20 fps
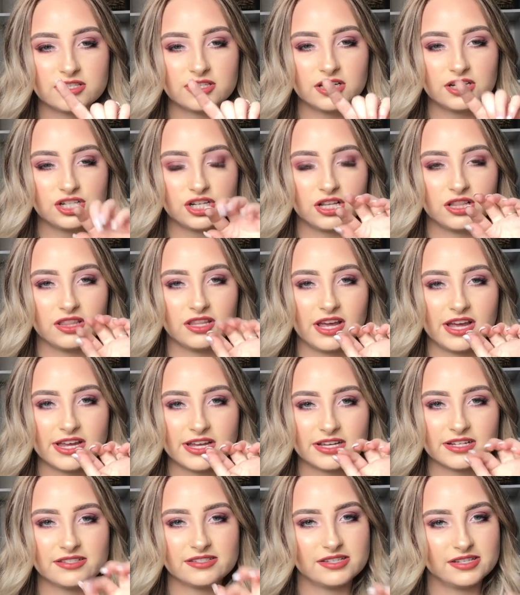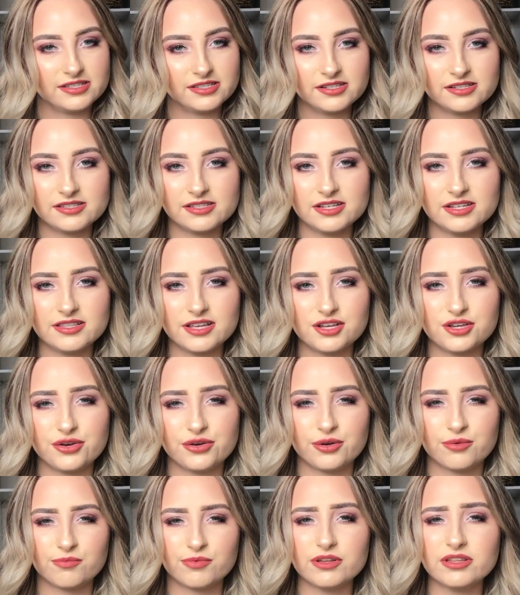such a light consistency that you
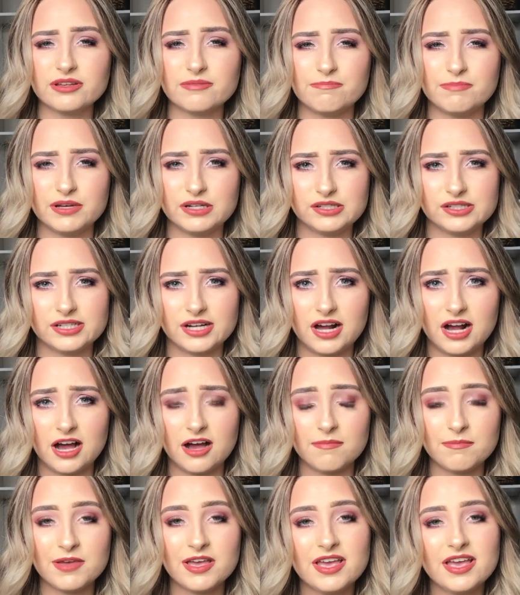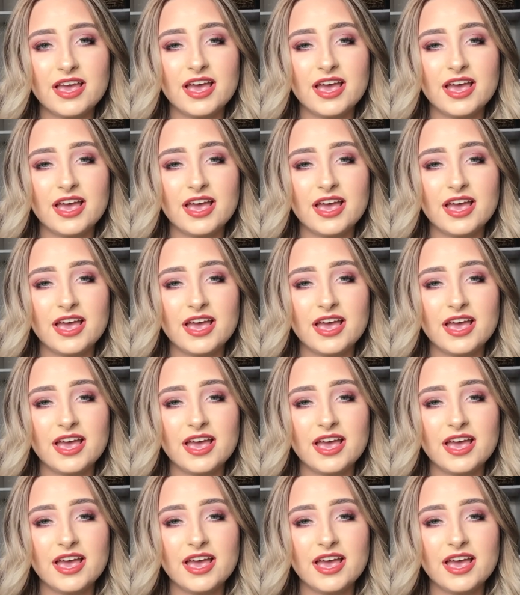can really build it up